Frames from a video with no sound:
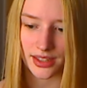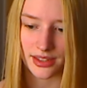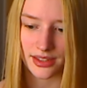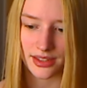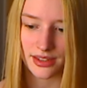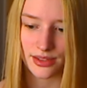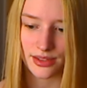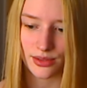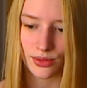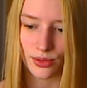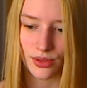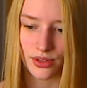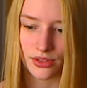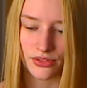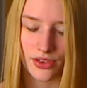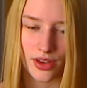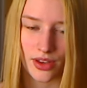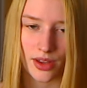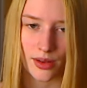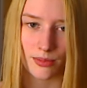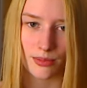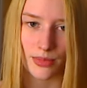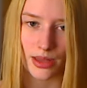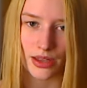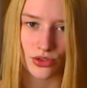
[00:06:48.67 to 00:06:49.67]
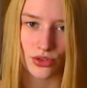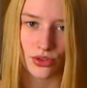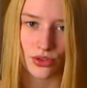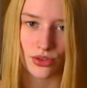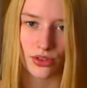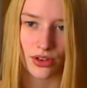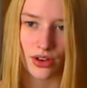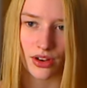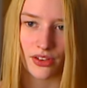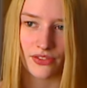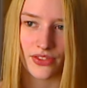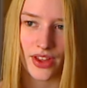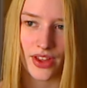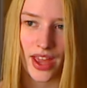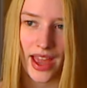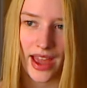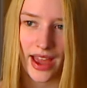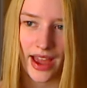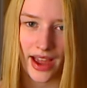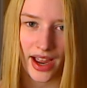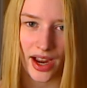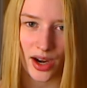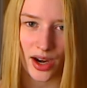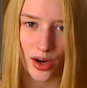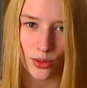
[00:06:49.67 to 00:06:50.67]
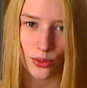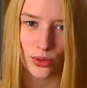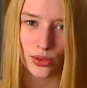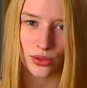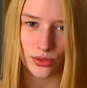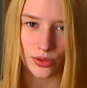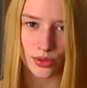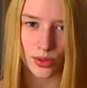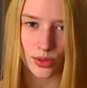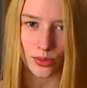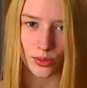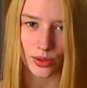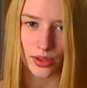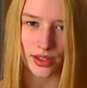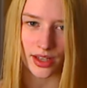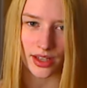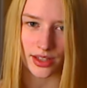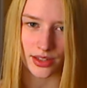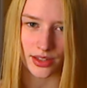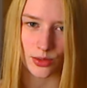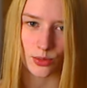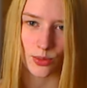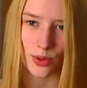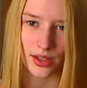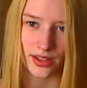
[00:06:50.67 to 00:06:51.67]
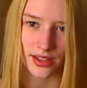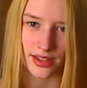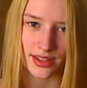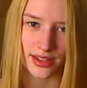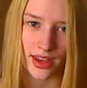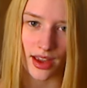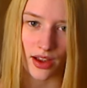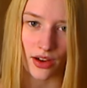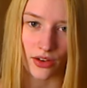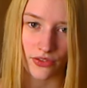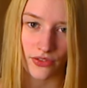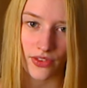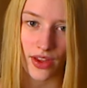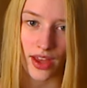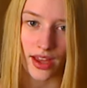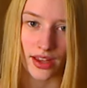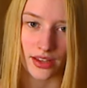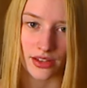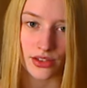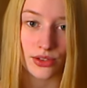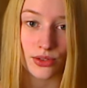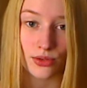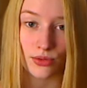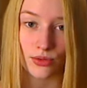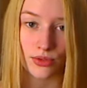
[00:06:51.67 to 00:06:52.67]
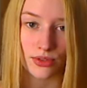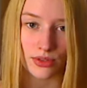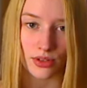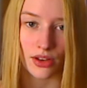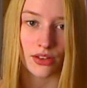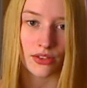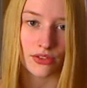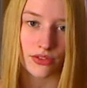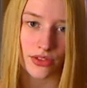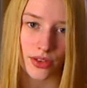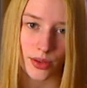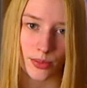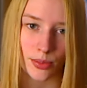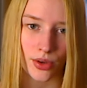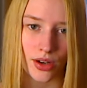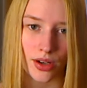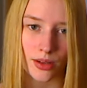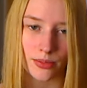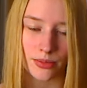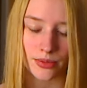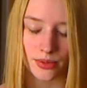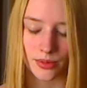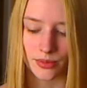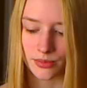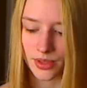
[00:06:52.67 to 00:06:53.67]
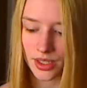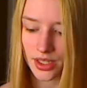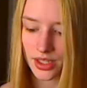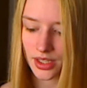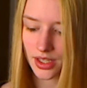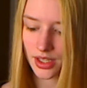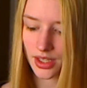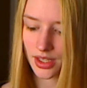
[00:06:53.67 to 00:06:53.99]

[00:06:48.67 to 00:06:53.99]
sort of a measure of how you do it as well as how fast you solve the problem.